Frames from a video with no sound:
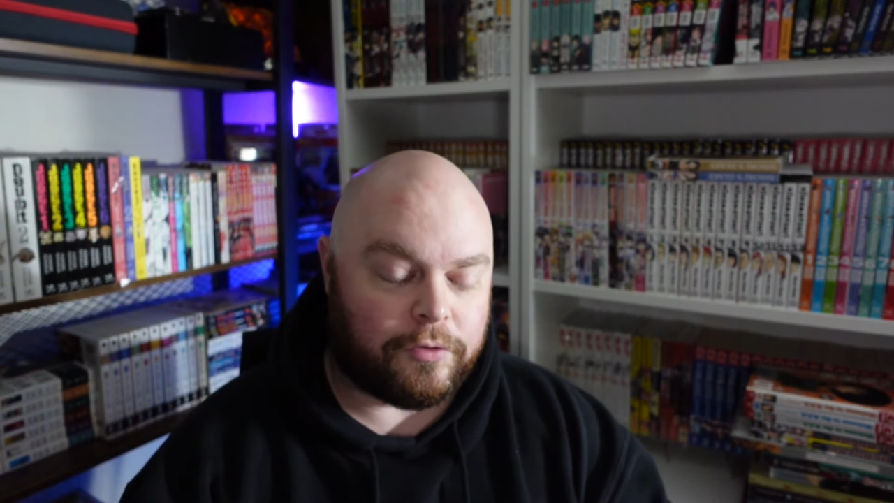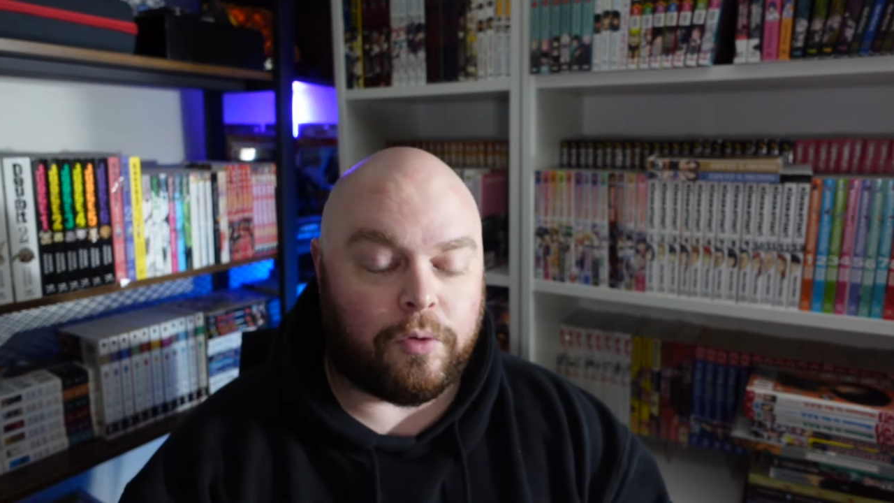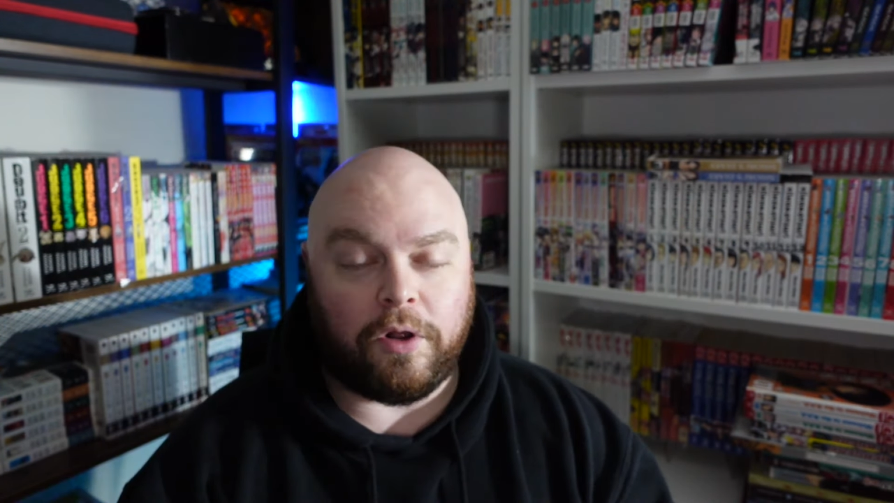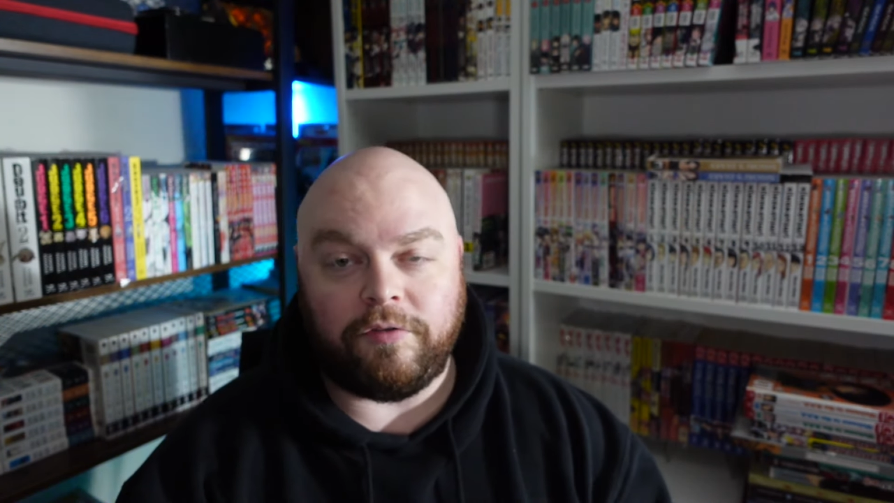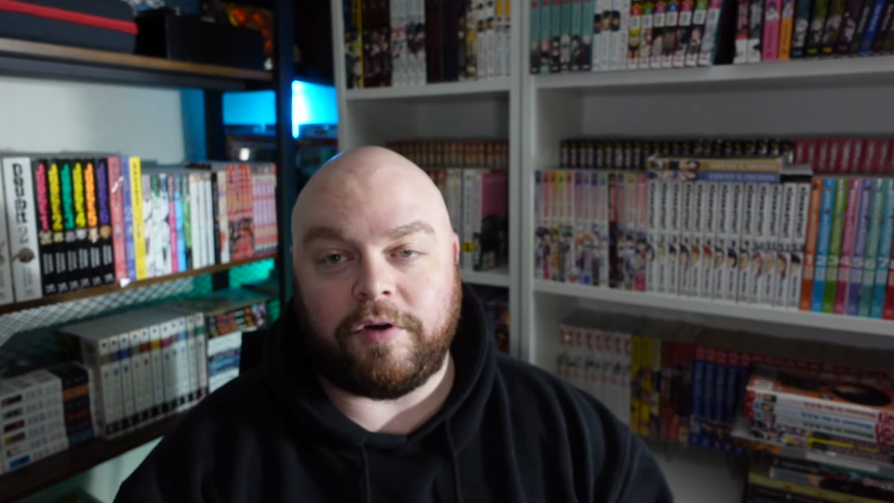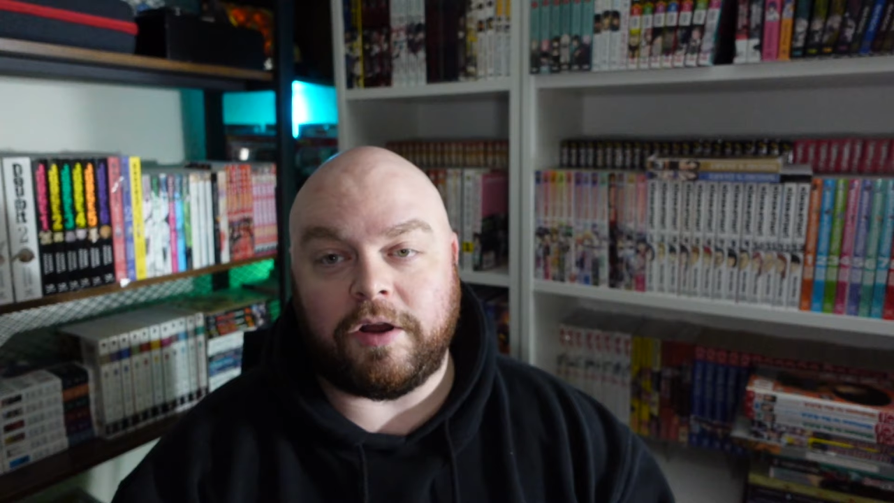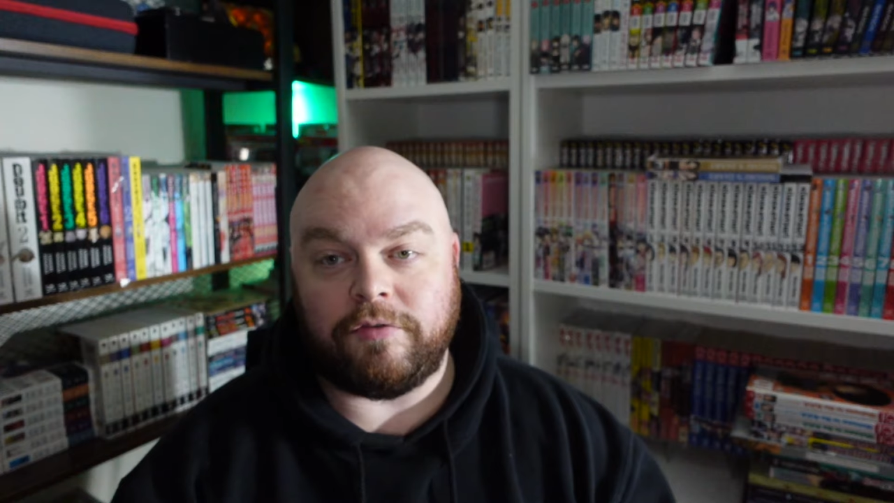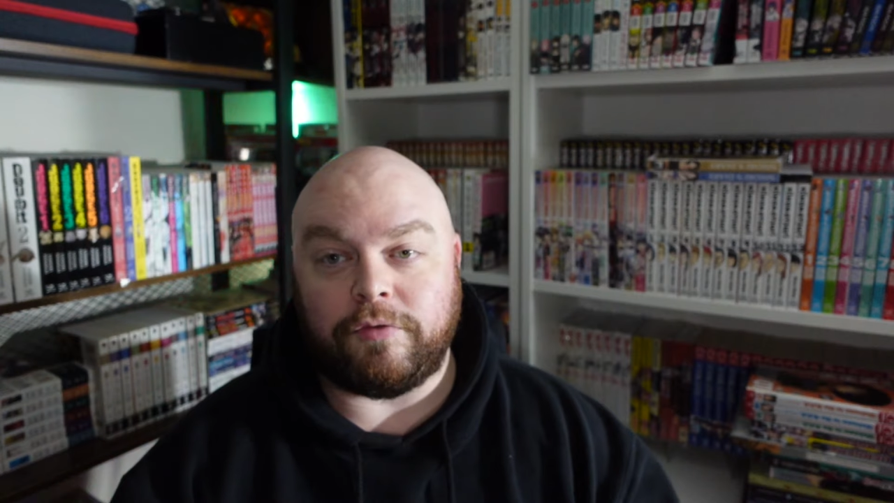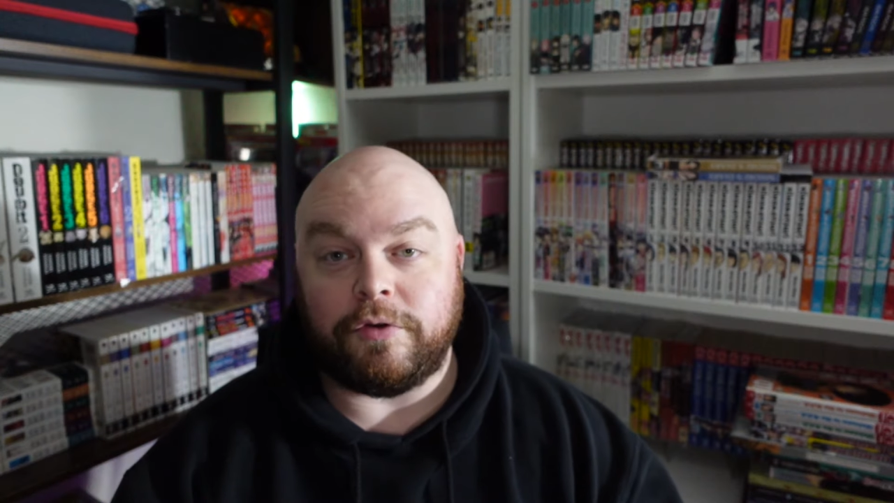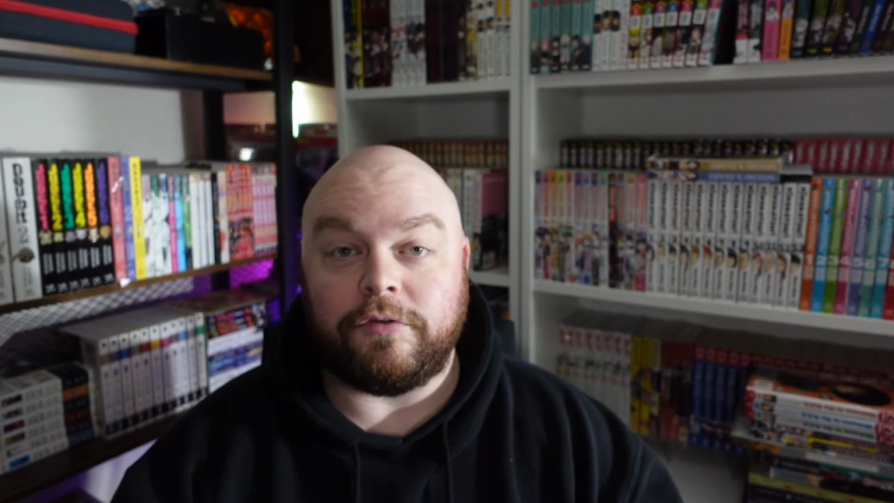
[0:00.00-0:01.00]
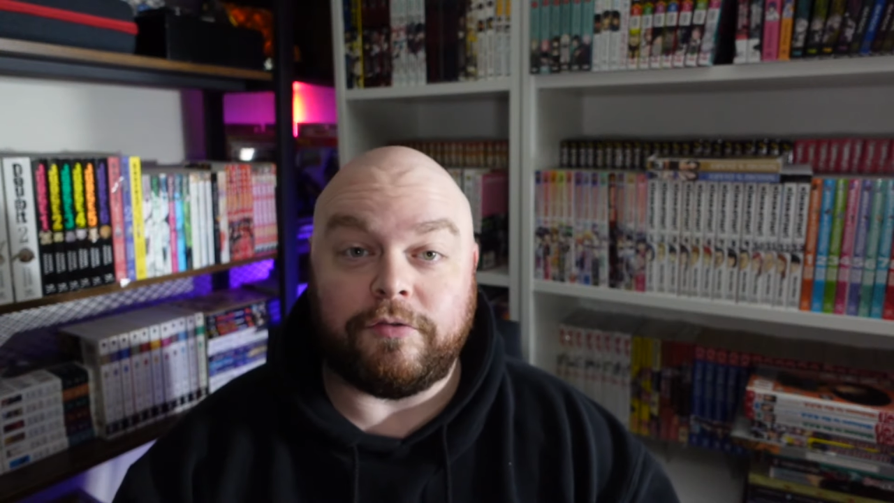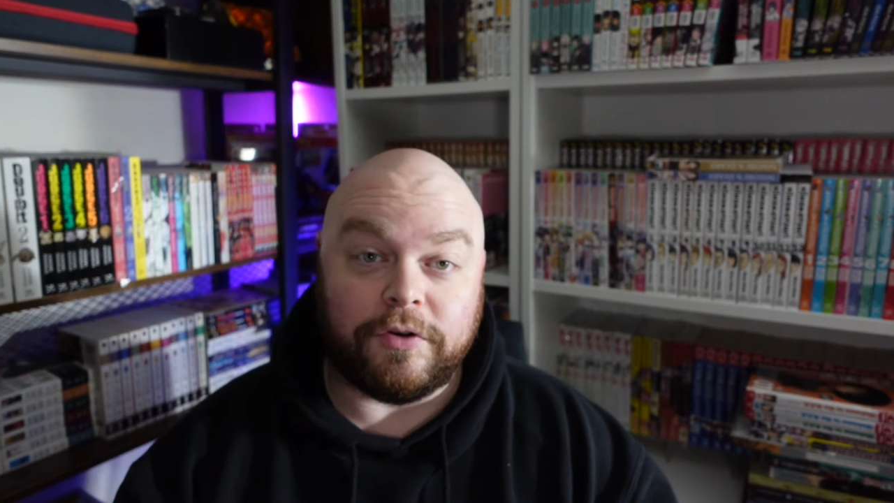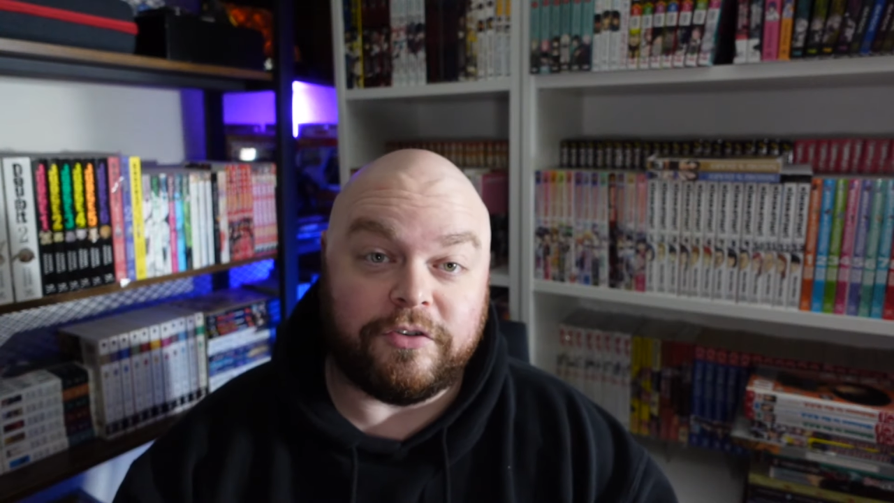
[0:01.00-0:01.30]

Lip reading: qualify for the free